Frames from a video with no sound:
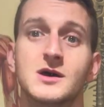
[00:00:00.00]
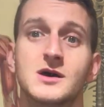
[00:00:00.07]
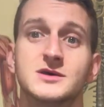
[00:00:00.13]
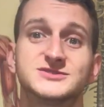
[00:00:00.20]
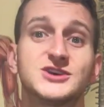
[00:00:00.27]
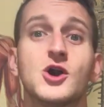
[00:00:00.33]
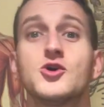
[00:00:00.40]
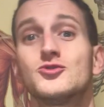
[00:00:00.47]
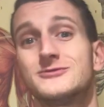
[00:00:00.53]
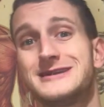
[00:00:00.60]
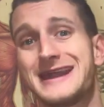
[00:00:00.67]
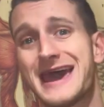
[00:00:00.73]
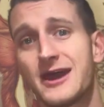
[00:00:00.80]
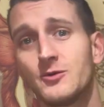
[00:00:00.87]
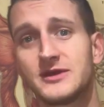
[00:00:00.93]
So
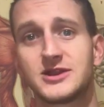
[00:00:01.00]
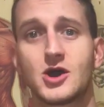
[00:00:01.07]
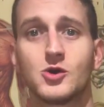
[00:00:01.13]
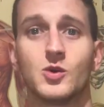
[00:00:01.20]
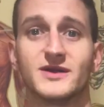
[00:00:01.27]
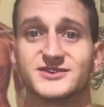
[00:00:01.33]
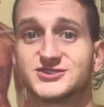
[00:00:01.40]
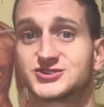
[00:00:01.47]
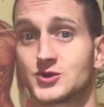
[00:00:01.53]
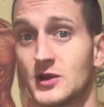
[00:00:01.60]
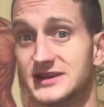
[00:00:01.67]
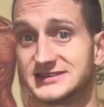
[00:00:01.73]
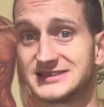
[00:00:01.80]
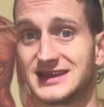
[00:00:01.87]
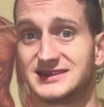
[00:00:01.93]
now we know what the
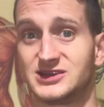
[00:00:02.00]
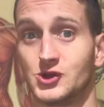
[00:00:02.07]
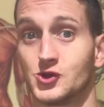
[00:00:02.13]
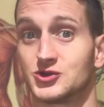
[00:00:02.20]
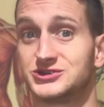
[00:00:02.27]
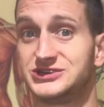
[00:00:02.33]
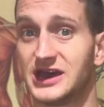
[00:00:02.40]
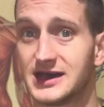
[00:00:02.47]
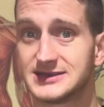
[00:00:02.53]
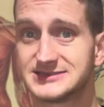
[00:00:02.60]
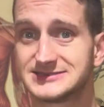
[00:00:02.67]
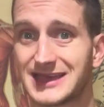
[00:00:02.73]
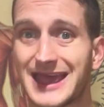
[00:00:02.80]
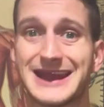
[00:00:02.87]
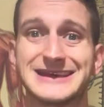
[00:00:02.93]
serratus anterior does
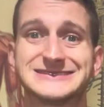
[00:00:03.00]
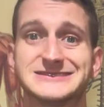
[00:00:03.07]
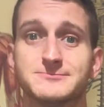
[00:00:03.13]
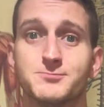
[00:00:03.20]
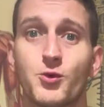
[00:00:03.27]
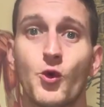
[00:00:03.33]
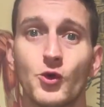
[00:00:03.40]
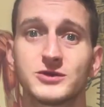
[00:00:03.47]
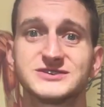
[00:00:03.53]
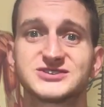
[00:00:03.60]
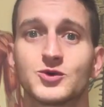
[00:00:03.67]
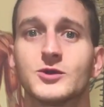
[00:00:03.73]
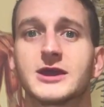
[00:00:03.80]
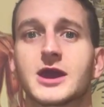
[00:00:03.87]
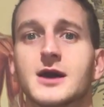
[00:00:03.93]
and its importance
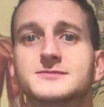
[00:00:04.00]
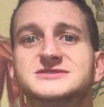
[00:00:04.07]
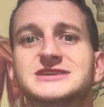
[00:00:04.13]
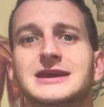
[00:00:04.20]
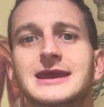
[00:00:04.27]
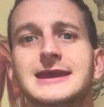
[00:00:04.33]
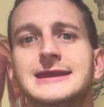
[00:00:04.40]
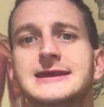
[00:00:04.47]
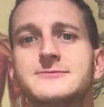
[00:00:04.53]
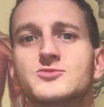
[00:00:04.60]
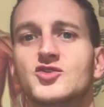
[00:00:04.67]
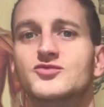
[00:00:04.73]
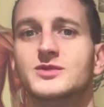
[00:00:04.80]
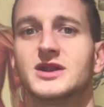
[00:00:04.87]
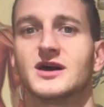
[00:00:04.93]
when it comes to any
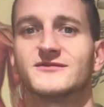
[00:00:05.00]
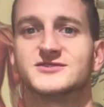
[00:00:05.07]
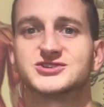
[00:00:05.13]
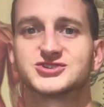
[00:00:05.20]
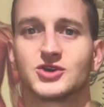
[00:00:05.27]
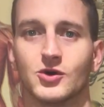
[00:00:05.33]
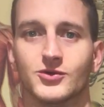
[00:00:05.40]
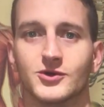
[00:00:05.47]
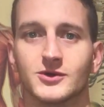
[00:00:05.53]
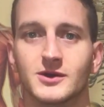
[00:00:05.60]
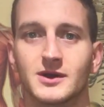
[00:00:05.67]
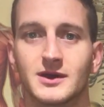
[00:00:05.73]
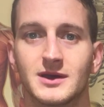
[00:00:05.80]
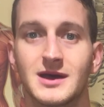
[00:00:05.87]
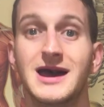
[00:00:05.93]
movement of the shoulder.
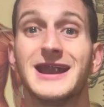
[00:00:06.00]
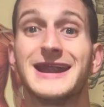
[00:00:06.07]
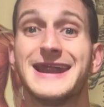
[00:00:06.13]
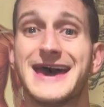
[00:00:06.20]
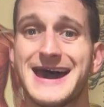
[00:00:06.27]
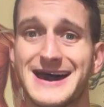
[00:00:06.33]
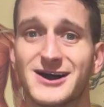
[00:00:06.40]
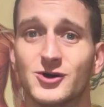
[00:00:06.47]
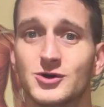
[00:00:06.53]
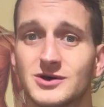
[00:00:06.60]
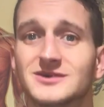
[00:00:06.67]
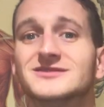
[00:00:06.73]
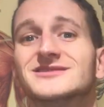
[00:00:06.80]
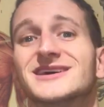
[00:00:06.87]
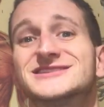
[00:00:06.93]
Now,
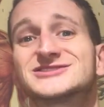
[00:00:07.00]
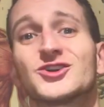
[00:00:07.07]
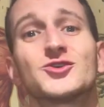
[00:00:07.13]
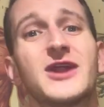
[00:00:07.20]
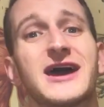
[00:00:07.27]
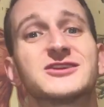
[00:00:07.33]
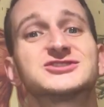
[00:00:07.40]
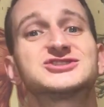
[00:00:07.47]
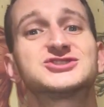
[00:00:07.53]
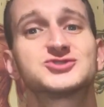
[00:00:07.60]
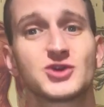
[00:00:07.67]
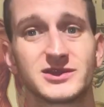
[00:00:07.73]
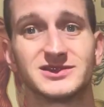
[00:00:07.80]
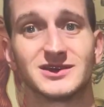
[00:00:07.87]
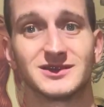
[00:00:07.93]
let's learn how to
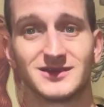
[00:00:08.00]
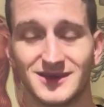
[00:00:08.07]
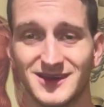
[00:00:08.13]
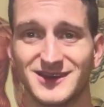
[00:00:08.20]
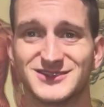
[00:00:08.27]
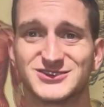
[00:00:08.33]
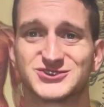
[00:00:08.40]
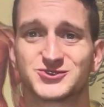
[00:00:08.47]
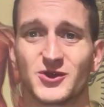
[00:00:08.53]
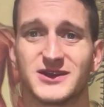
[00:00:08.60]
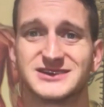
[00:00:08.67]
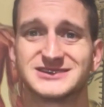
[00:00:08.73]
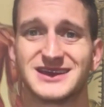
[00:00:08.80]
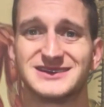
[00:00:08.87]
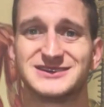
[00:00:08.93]
strengthen the
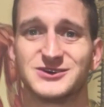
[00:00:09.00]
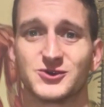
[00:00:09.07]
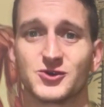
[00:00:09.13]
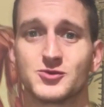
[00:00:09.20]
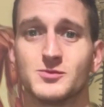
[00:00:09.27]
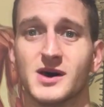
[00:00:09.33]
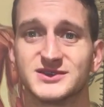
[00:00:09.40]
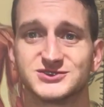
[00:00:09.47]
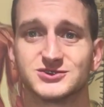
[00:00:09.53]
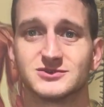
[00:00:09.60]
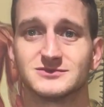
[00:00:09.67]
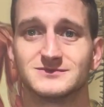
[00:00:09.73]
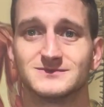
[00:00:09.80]
serratus anterior muscle.